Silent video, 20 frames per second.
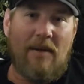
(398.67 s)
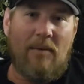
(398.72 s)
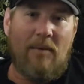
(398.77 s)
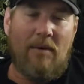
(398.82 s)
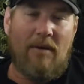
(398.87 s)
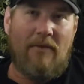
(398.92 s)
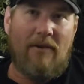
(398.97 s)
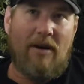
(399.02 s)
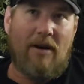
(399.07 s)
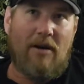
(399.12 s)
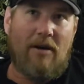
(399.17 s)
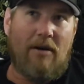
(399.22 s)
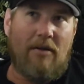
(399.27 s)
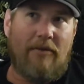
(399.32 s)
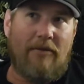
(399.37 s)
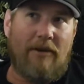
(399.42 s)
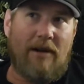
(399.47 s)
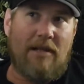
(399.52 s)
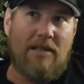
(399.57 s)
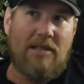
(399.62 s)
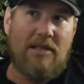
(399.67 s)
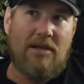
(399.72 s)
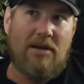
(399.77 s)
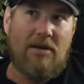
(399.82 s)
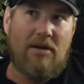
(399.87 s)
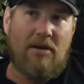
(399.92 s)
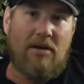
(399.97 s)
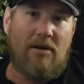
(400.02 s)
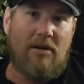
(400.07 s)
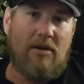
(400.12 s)
One of our girlfriends,
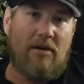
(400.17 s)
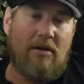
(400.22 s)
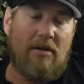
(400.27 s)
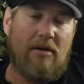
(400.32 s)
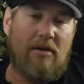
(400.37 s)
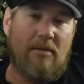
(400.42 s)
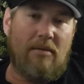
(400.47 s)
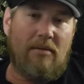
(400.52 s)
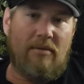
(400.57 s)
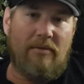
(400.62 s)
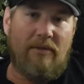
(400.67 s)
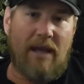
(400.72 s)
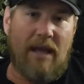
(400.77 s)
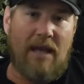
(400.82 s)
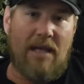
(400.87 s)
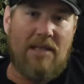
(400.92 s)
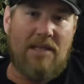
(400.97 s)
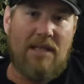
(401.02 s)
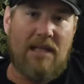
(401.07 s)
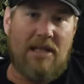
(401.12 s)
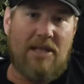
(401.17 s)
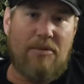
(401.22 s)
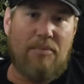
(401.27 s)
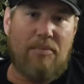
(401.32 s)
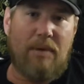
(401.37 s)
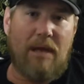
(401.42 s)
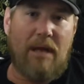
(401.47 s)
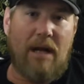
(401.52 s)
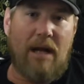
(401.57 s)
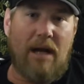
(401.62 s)
her and her fiance
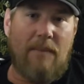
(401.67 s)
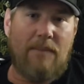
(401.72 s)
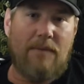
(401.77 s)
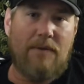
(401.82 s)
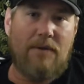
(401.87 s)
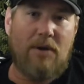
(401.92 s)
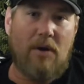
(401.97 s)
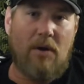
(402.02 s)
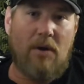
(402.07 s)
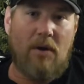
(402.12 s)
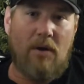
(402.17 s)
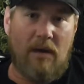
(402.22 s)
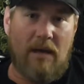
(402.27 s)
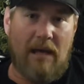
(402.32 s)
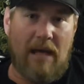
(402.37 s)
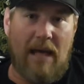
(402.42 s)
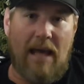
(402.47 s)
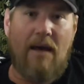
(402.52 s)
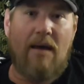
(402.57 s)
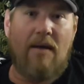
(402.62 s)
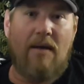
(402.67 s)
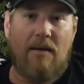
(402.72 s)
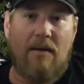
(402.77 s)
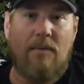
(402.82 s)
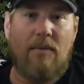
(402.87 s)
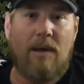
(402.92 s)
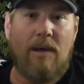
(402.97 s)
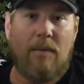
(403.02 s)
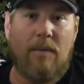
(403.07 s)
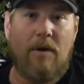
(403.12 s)
split up, so yeah,
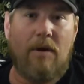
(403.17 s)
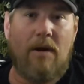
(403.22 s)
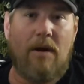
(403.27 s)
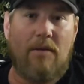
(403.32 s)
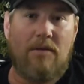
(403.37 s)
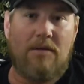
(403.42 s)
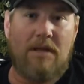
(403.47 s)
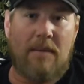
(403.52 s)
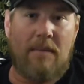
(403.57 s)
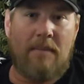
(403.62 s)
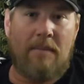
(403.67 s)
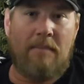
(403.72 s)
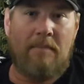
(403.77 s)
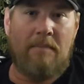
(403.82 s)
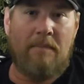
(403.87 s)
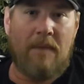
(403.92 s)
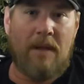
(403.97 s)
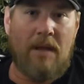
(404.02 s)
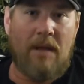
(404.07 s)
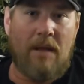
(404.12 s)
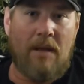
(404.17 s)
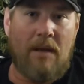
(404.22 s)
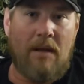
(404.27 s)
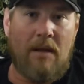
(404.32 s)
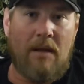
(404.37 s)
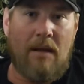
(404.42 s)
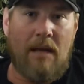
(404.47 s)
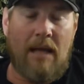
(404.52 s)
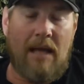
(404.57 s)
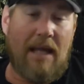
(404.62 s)
we can work out something.
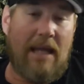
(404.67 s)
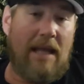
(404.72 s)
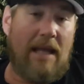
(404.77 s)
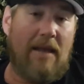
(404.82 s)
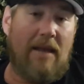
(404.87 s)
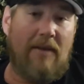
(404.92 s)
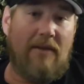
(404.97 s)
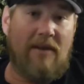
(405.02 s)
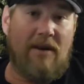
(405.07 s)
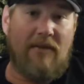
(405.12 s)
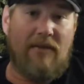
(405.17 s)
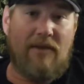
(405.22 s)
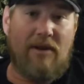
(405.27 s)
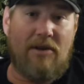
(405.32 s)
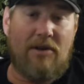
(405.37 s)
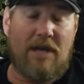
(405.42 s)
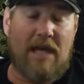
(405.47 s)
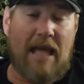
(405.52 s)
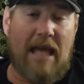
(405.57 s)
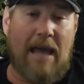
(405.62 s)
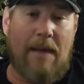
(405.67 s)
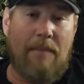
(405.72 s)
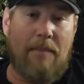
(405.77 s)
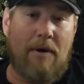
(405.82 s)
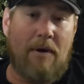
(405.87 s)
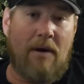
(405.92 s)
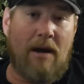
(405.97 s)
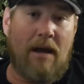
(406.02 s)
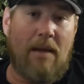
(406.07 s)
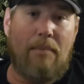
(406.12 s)
Even if there's a
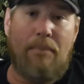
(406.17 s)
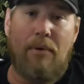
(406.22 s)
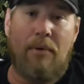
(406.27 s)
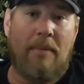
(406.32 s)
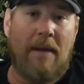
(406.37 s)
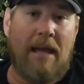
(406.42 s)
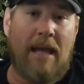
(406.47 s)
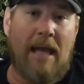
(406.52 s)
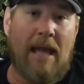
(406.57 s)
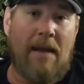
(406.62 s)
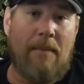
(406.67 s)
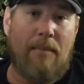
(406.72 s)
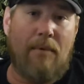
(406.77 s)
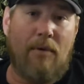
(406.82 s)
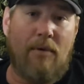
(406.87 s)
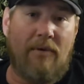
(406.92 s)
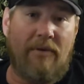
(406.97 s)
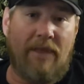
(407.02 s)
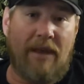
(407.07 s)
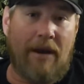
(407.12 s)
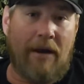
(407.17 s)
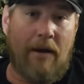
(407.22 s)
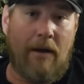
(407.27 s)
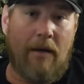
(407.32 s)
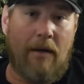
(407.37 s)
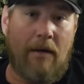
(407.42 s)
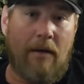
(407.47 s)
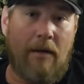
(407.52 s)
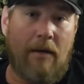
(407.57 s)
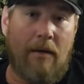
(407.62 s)
campground, I could pull my camper over there.